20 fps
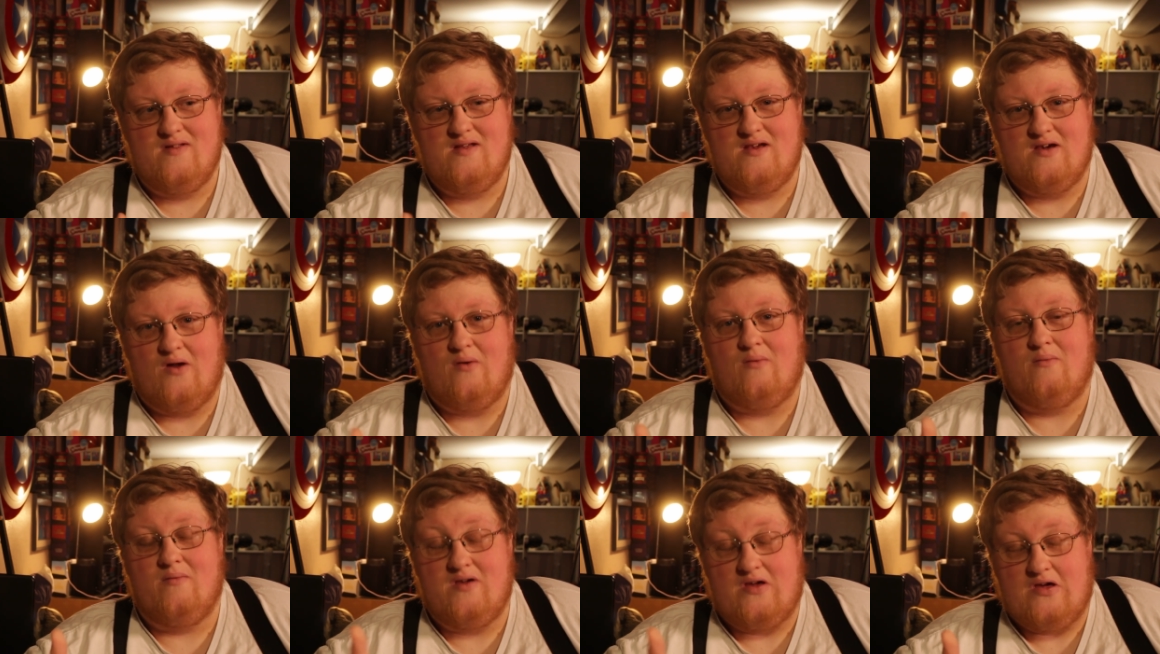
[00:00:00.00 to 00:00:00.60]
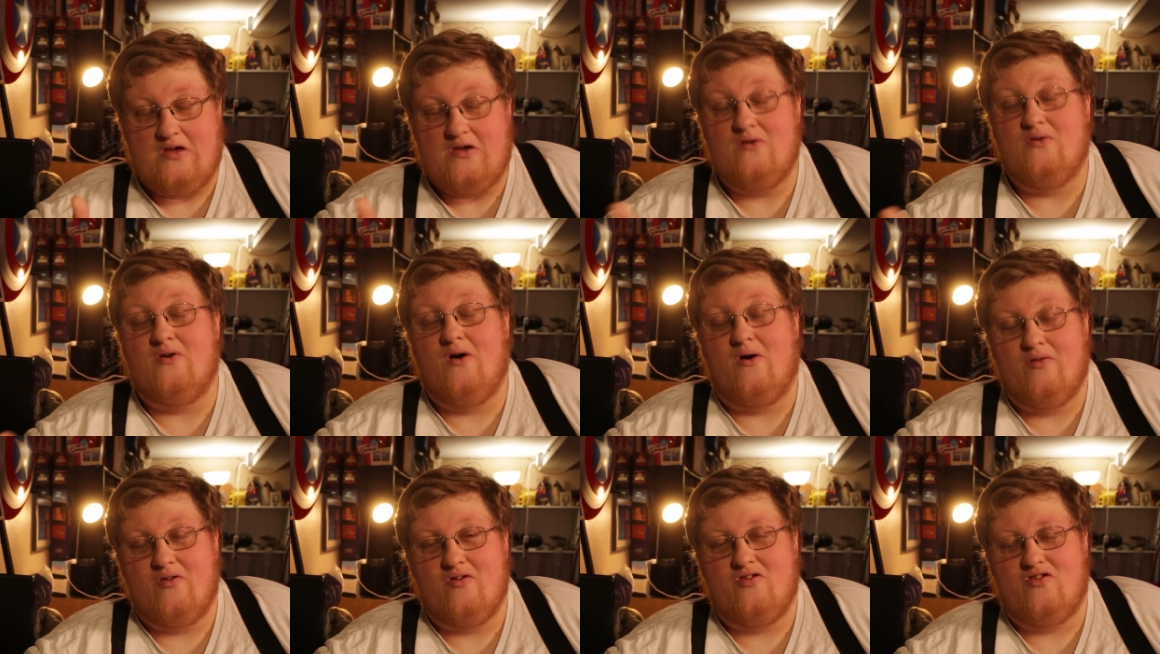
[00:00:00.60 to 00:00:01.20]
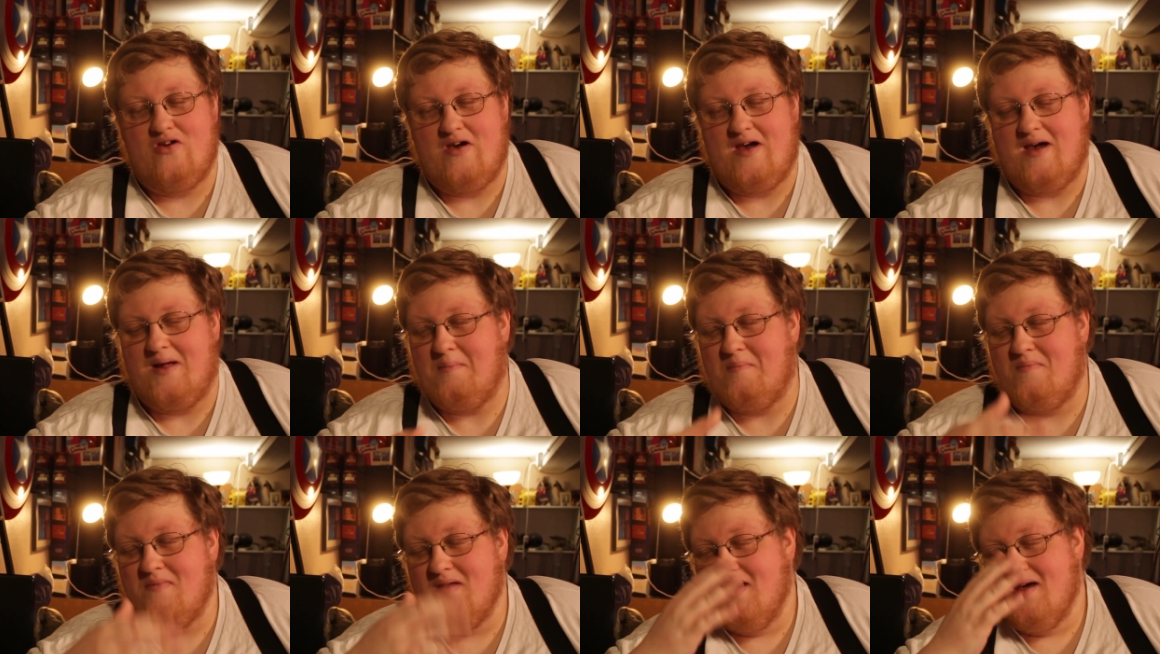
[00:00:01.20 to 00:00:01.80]
the
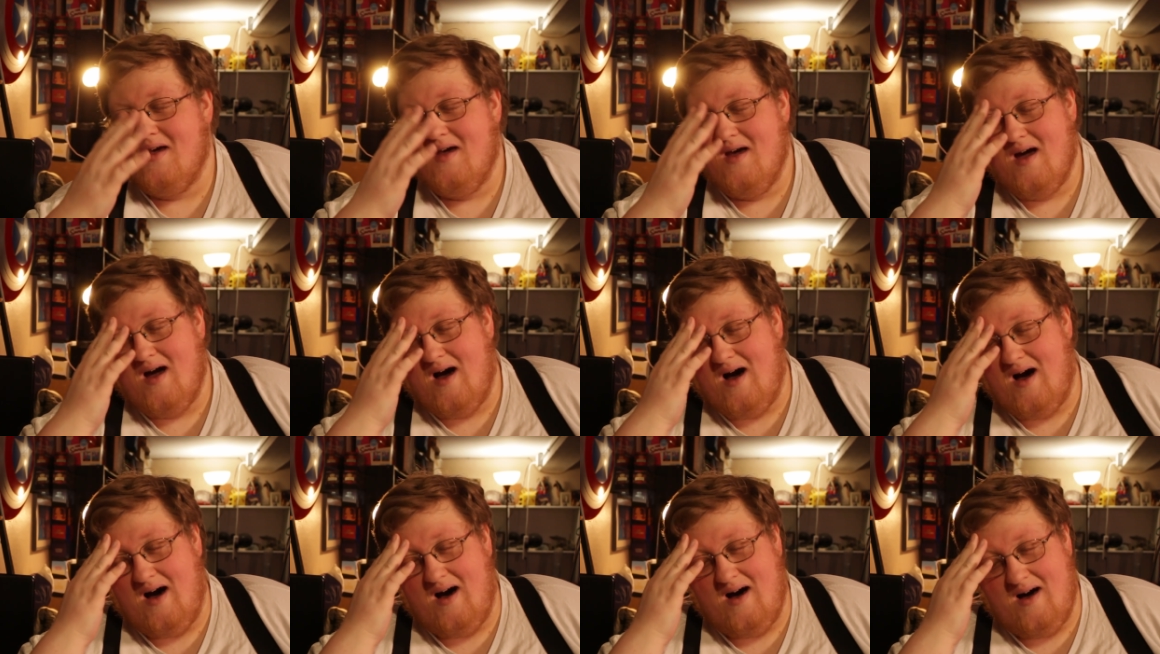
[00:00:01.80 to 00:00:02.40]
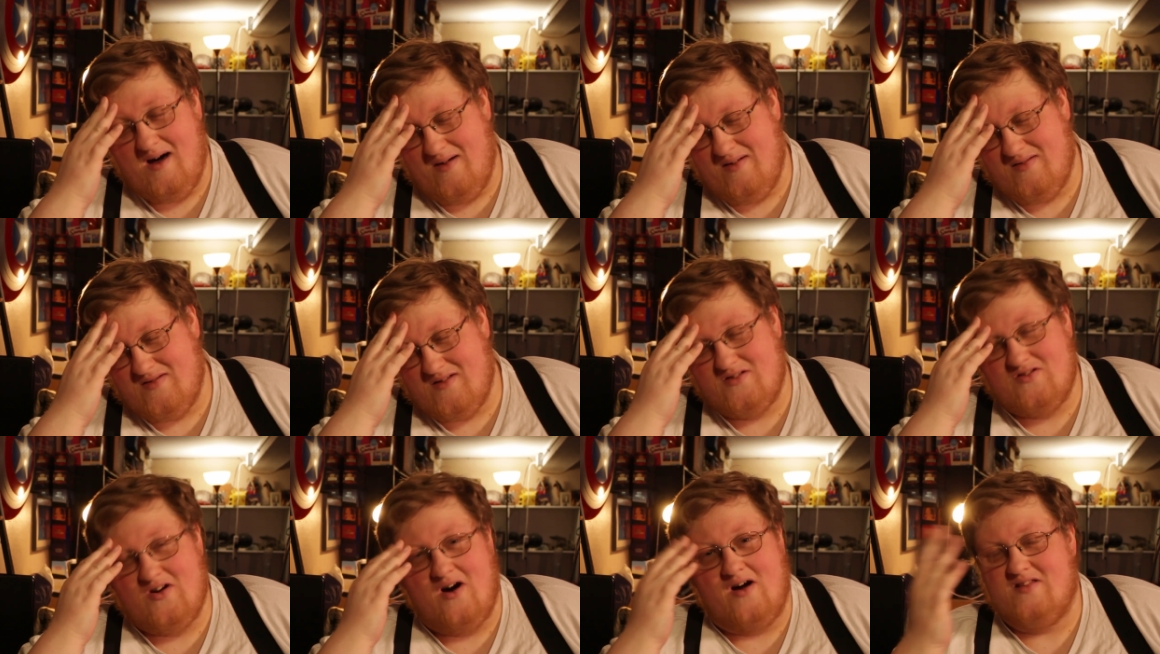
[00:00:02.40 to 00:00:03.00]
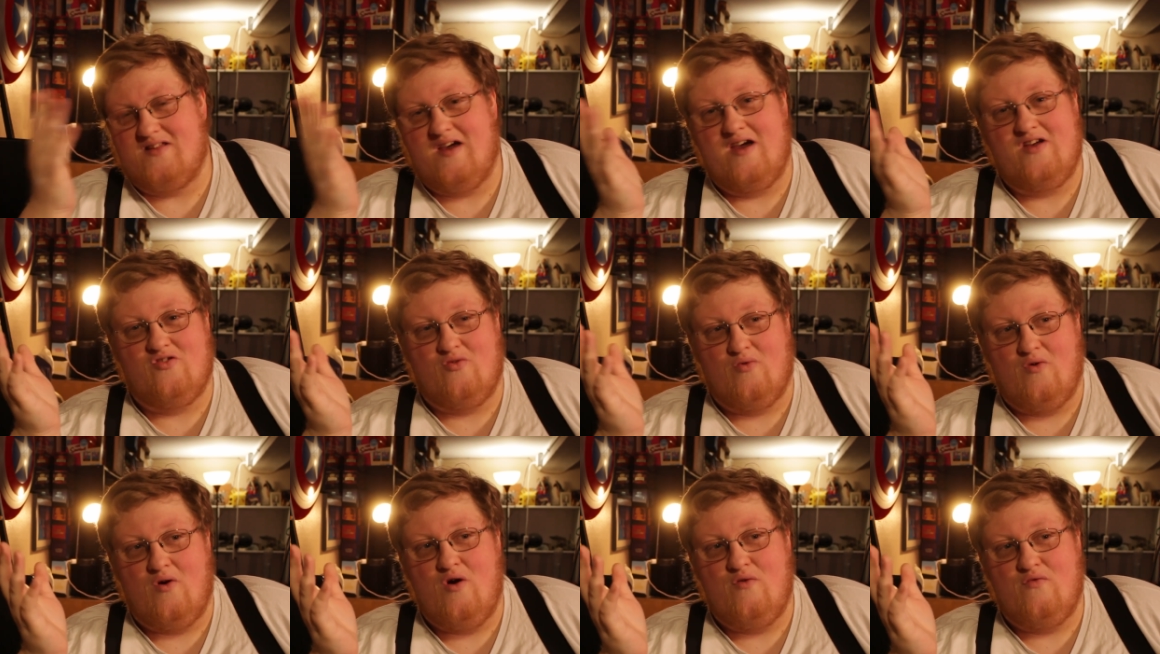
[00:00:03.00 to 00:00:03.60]
scene, the Dog Days
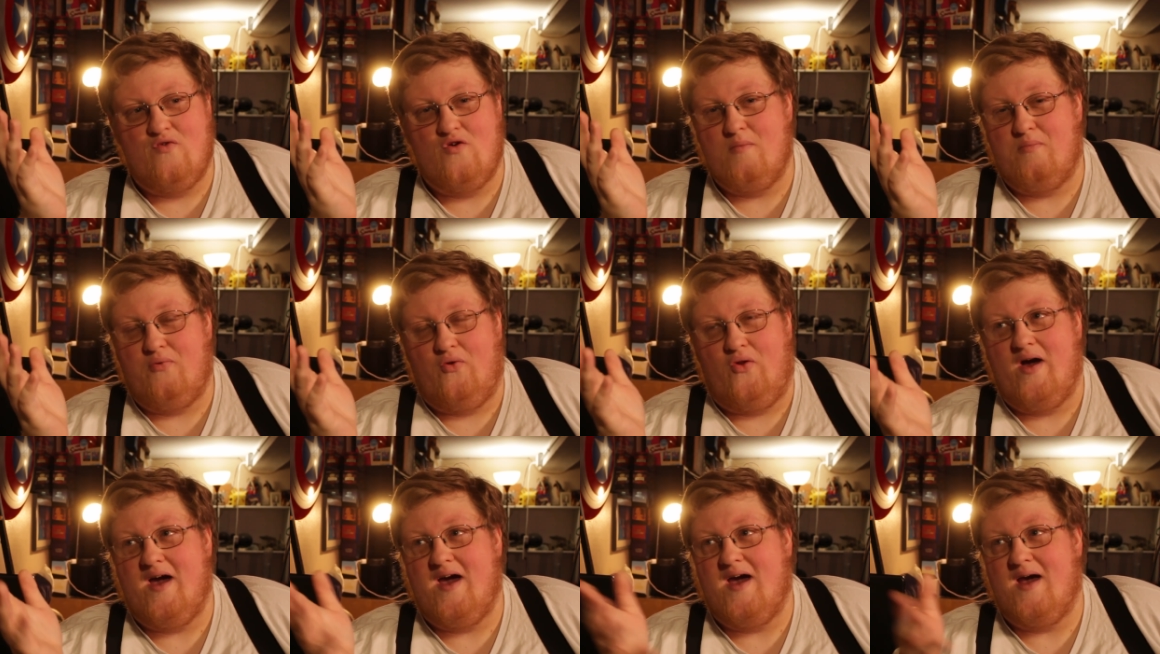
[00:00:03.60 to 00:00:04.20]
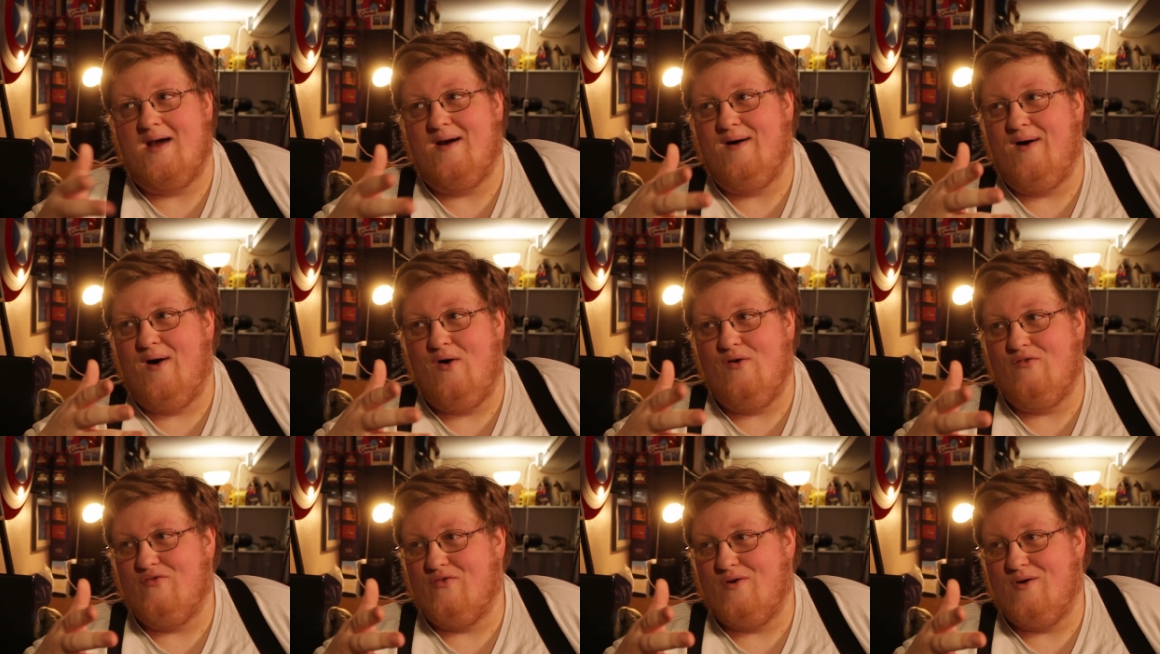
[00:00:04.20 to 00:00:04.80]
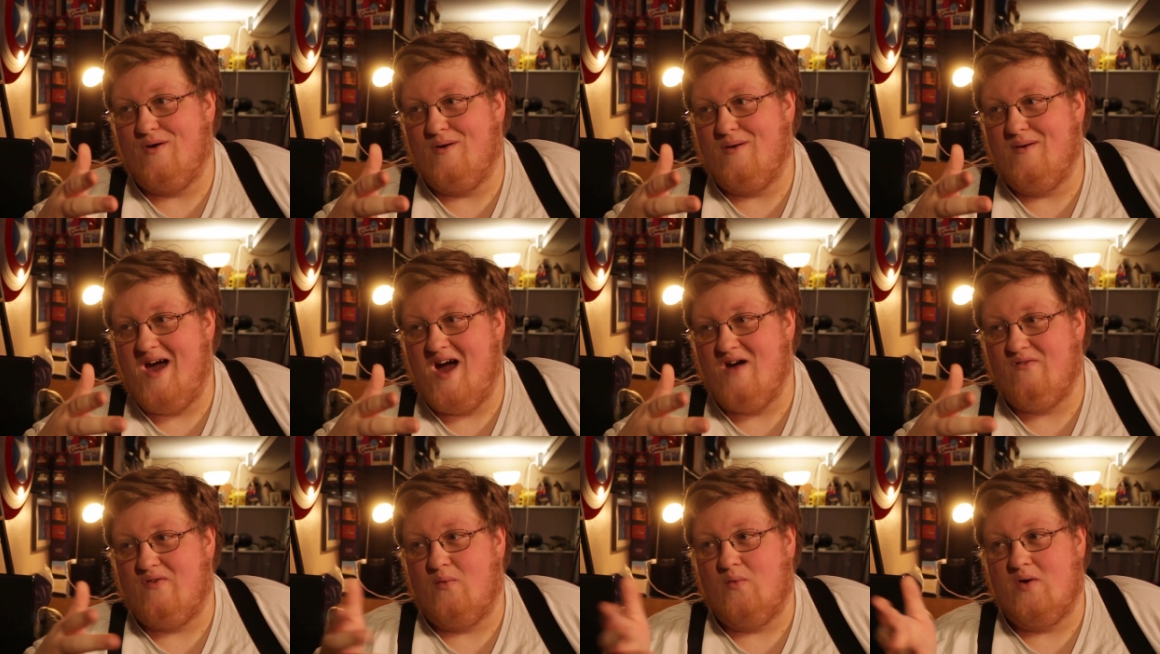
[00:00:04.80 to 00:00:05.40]
Are Over playing over,
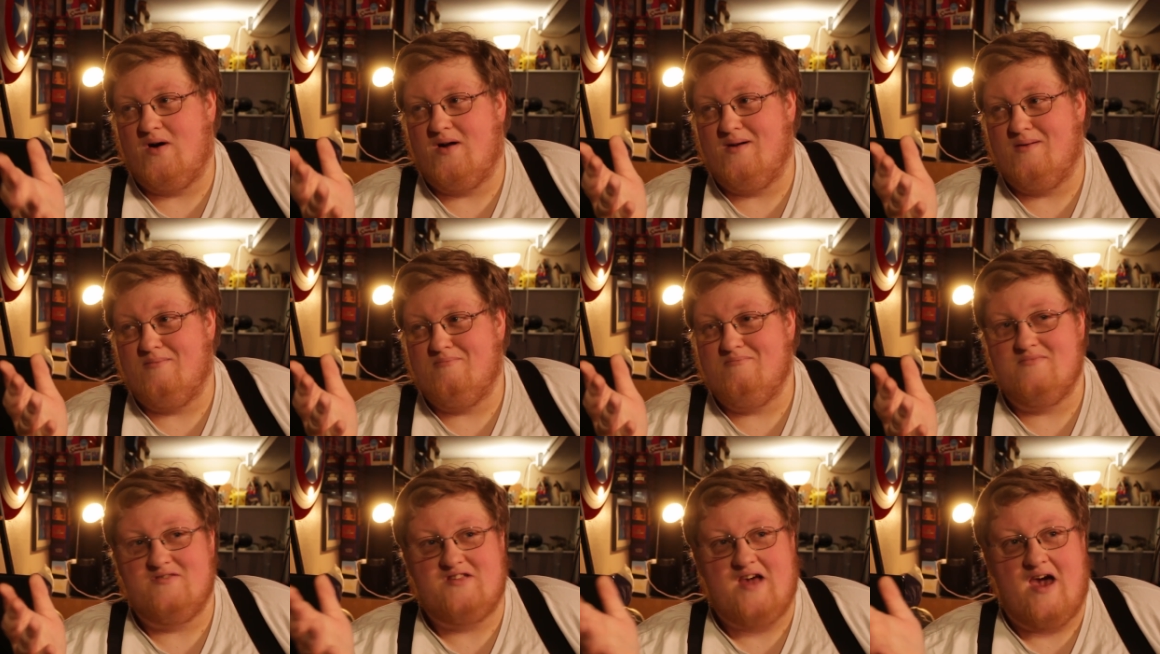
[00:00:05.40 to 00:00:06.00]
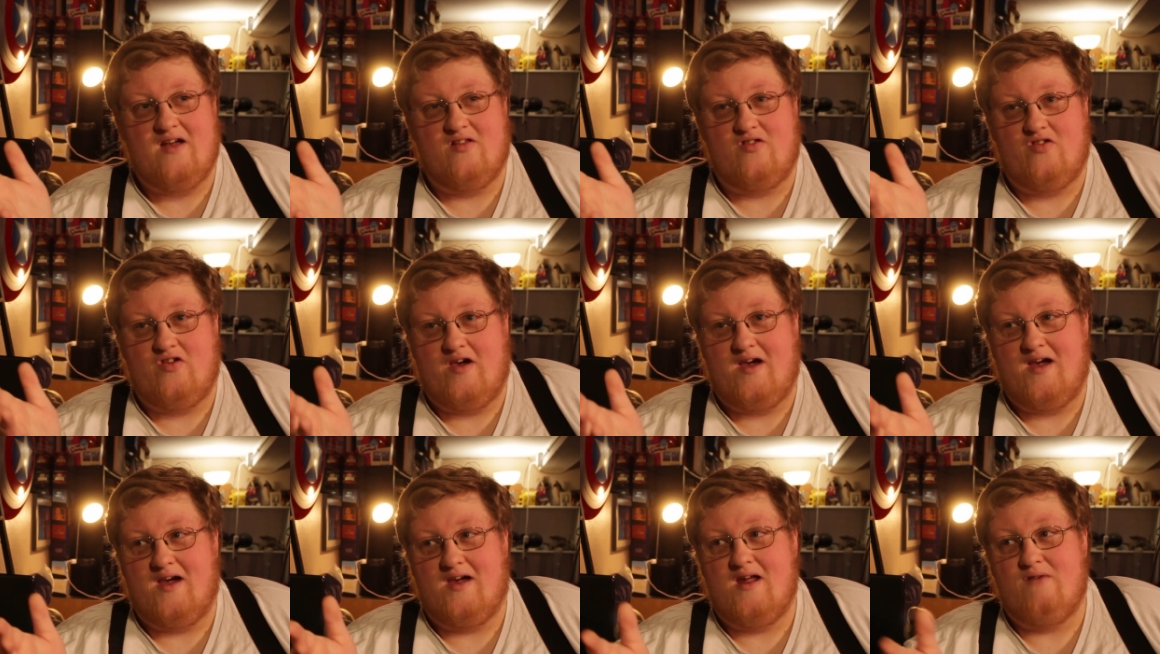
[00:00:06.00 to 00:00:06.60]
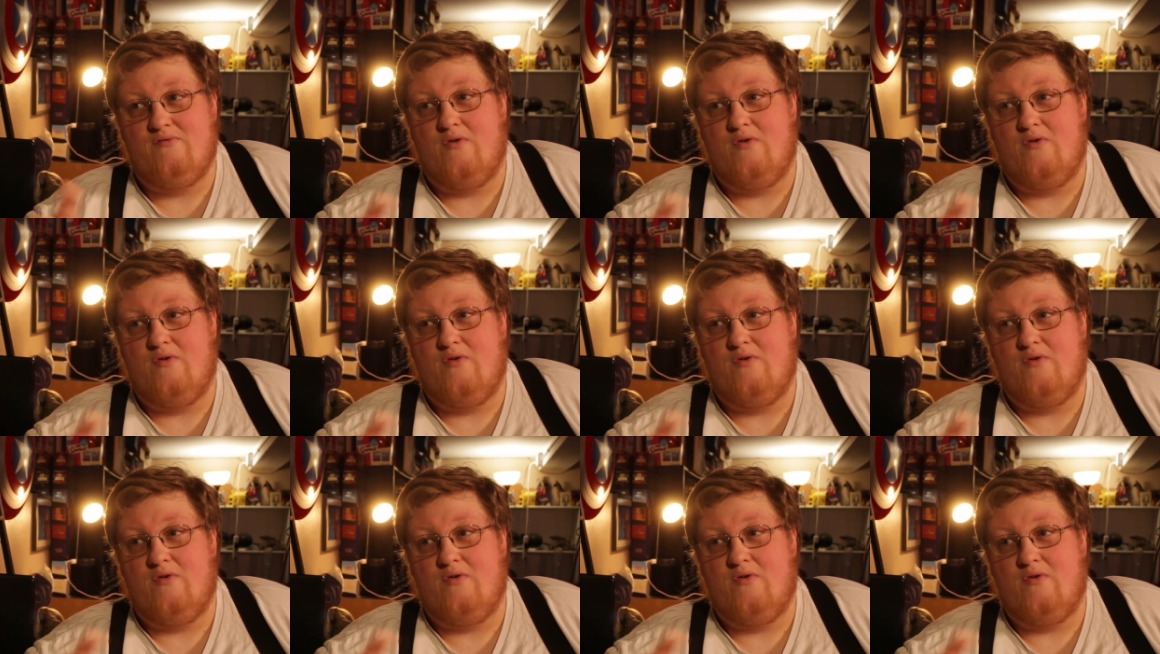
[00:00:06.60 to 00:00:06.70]
everyone dancing and